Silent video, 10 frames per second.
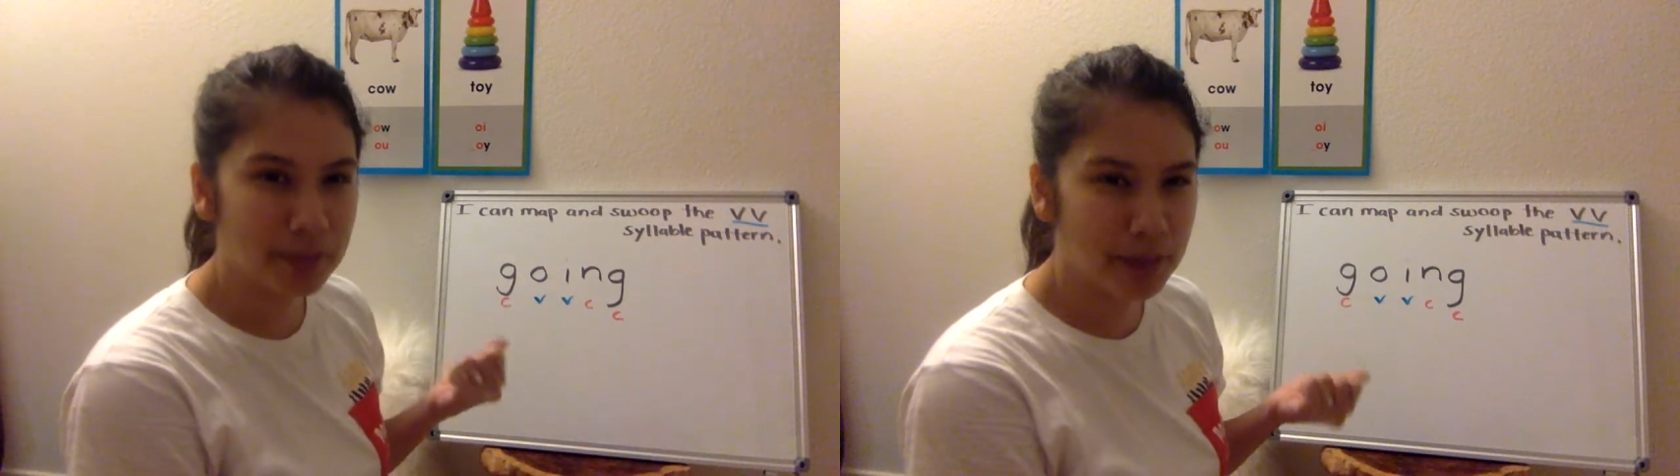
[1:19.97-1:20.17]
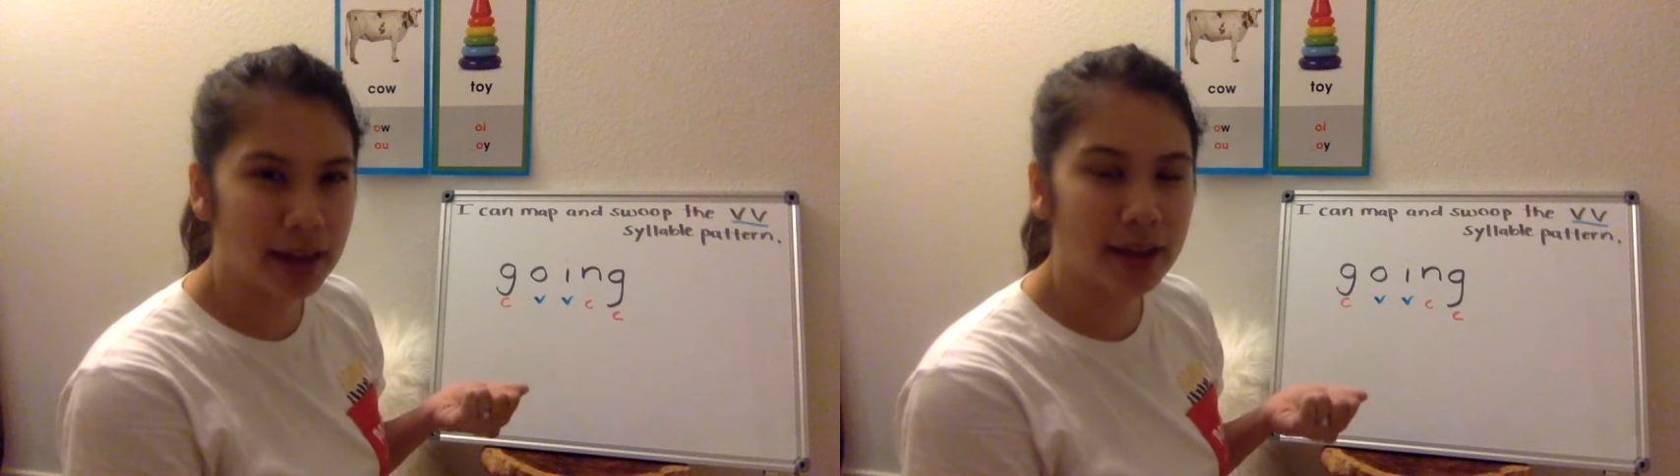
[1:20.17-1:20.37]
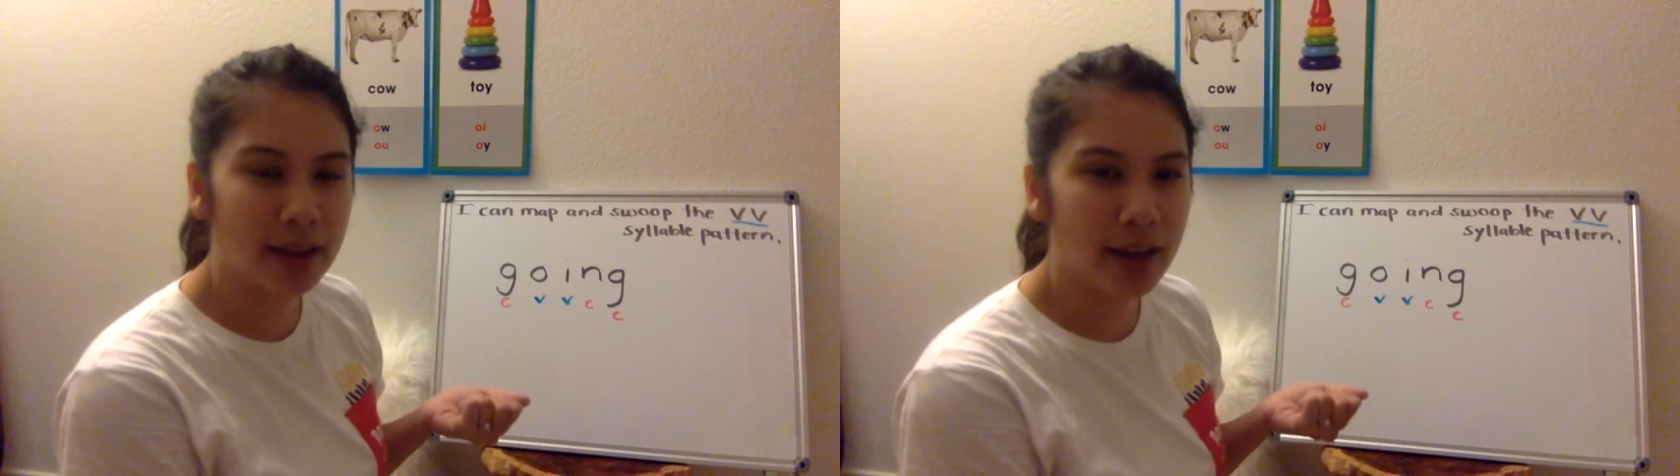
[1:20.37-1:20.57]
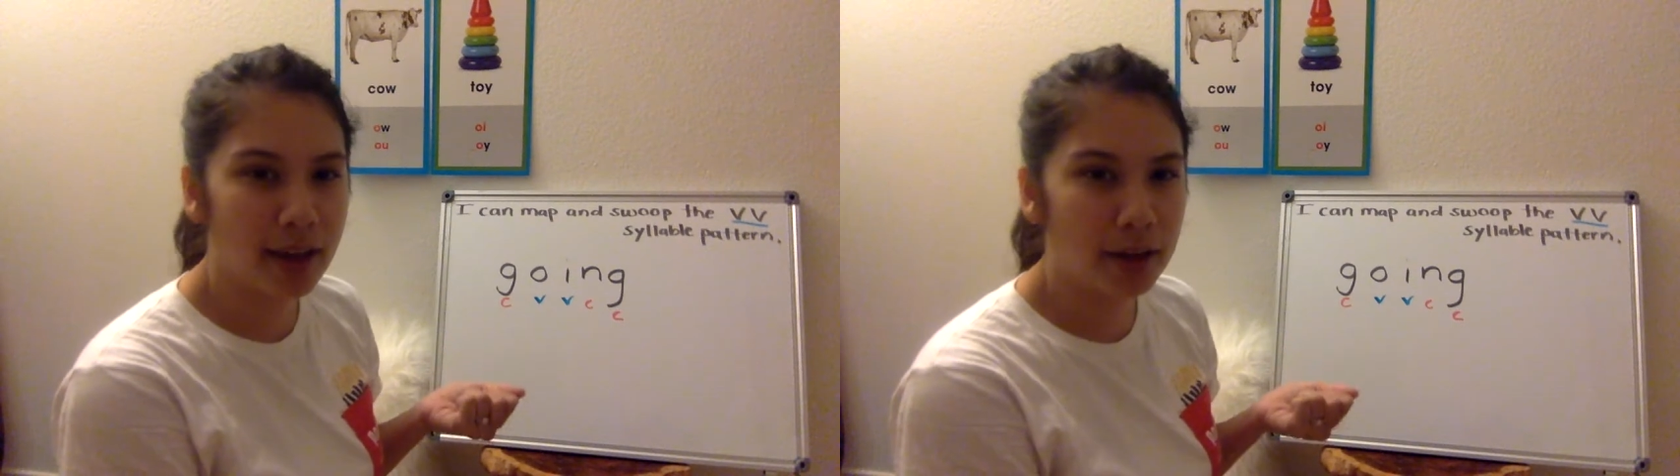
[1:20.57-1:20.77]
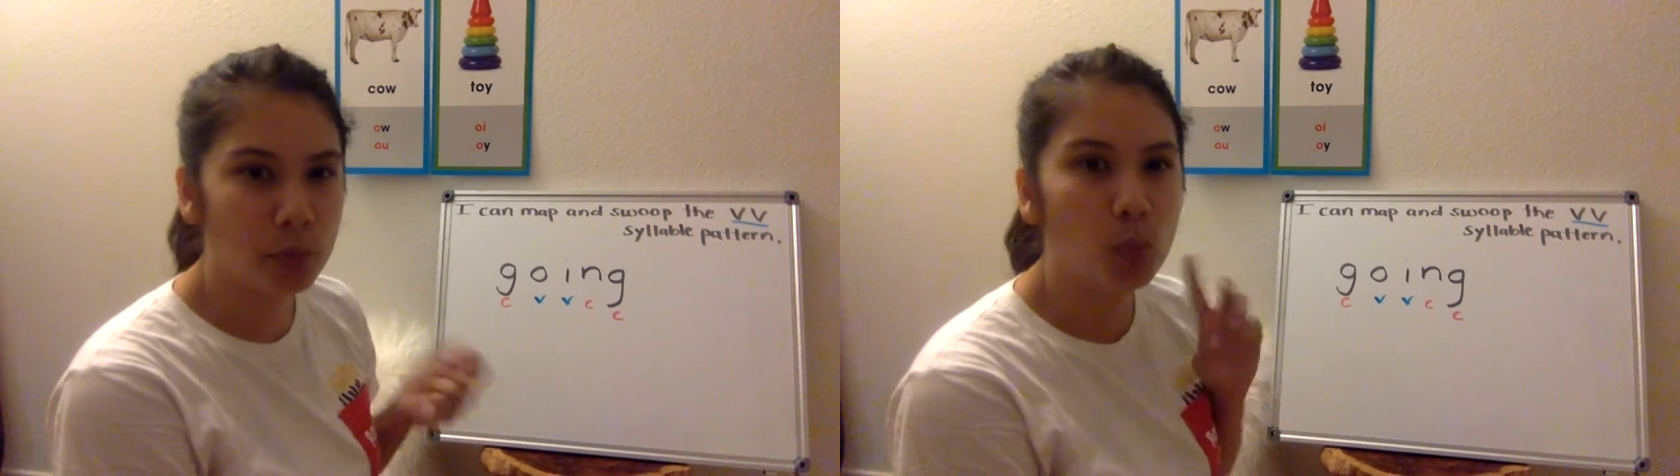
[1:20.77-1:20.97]
make
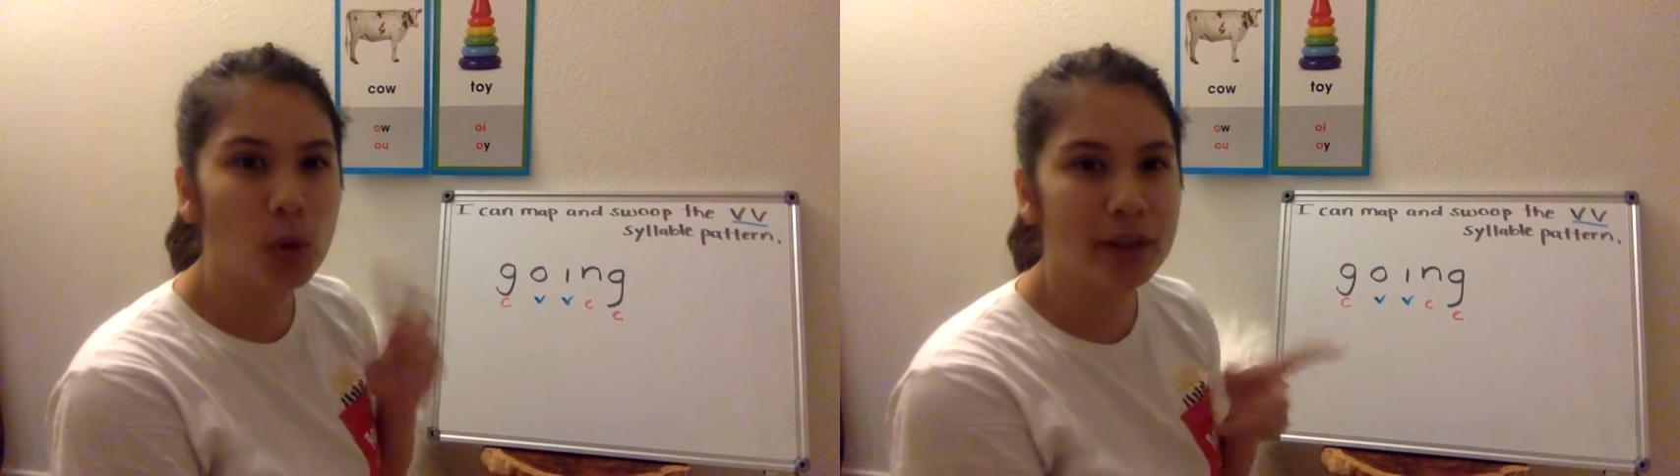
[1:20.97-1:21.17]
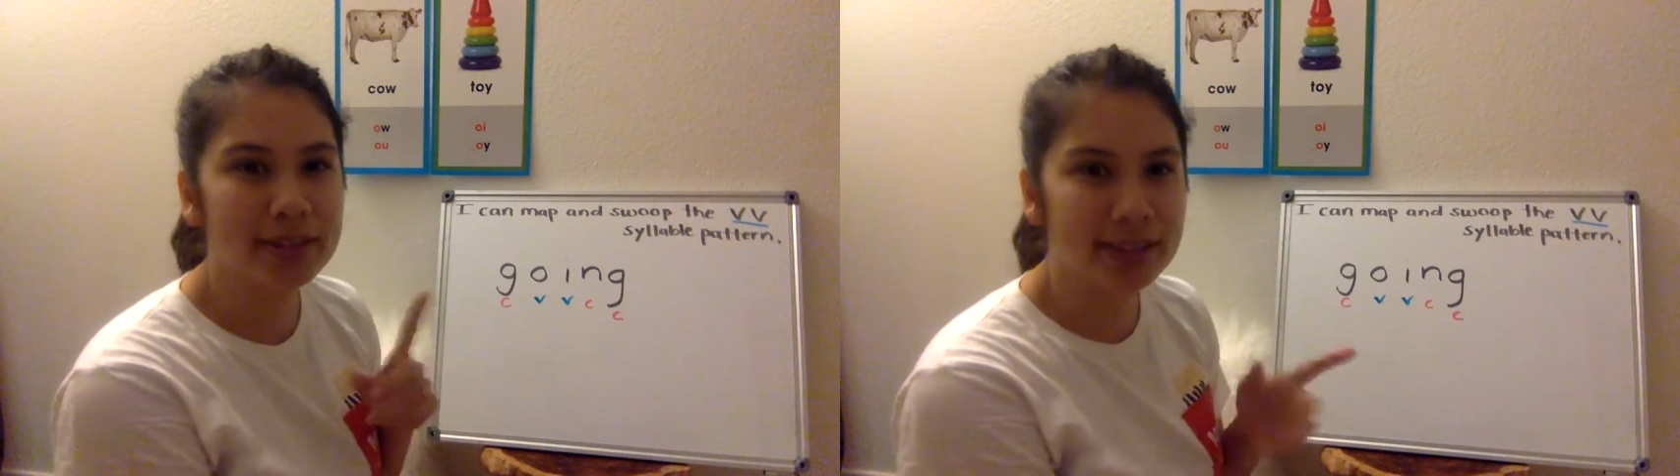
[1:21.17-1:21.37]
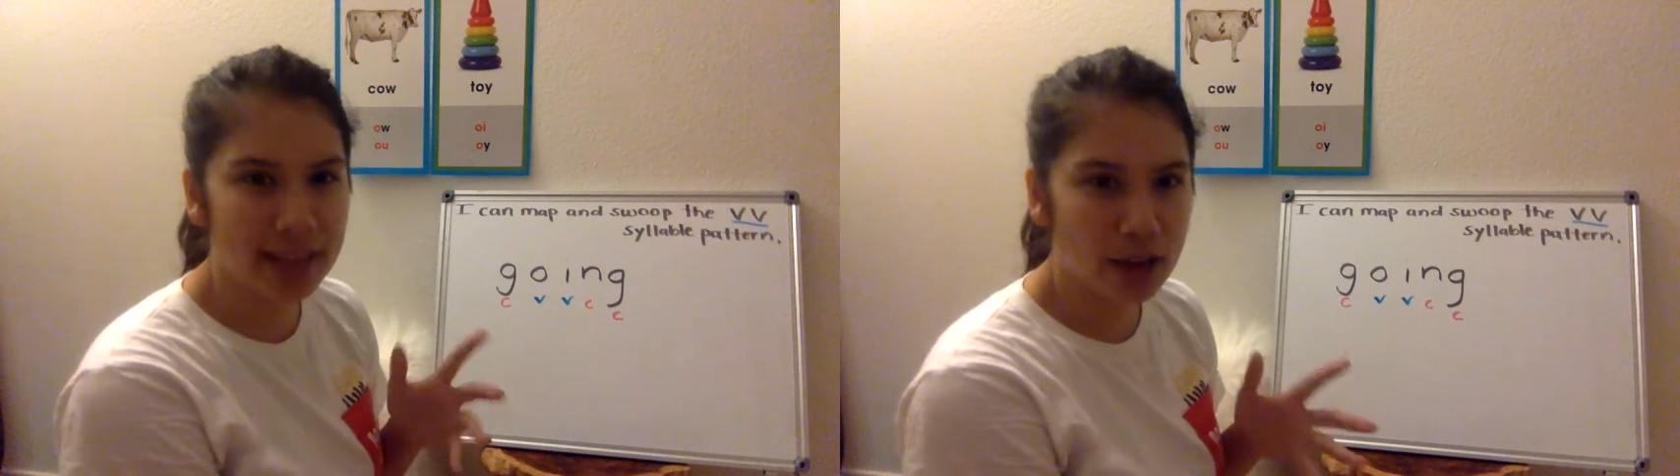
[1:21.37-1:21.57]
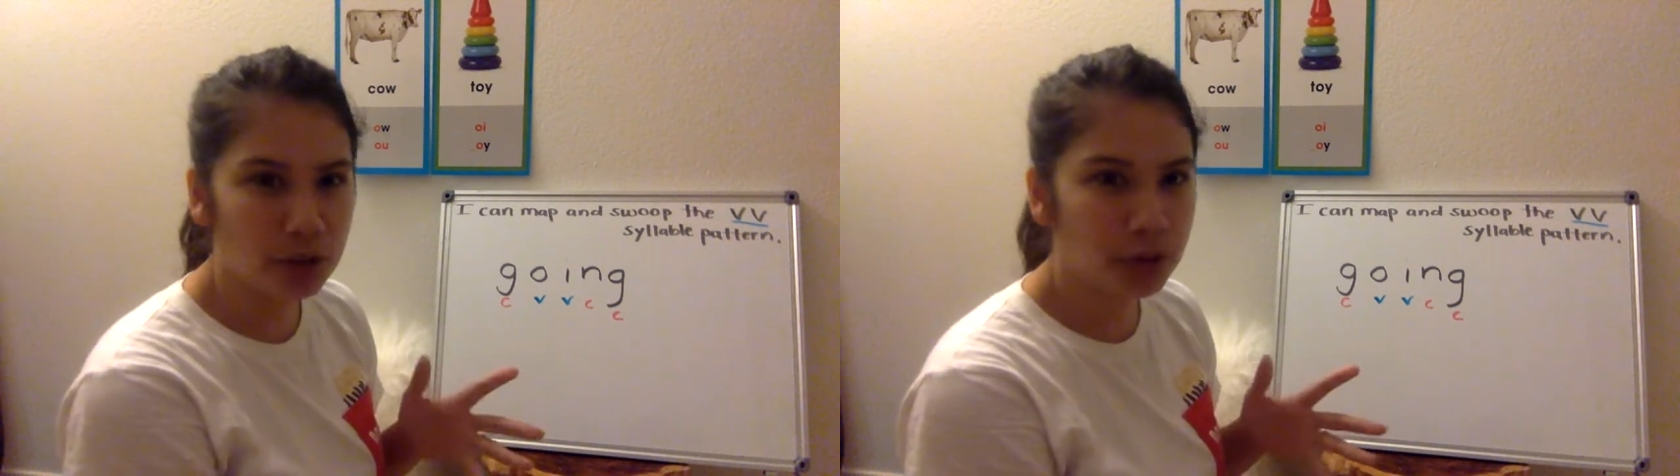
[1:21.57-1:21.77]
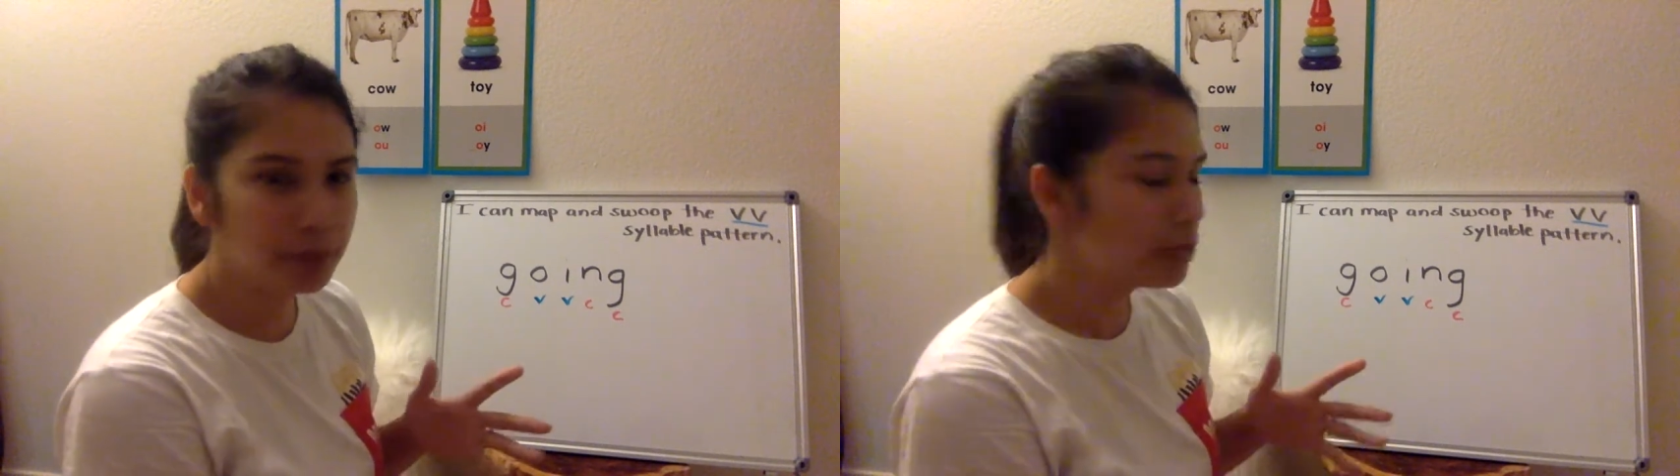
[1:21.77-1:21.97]
one sound.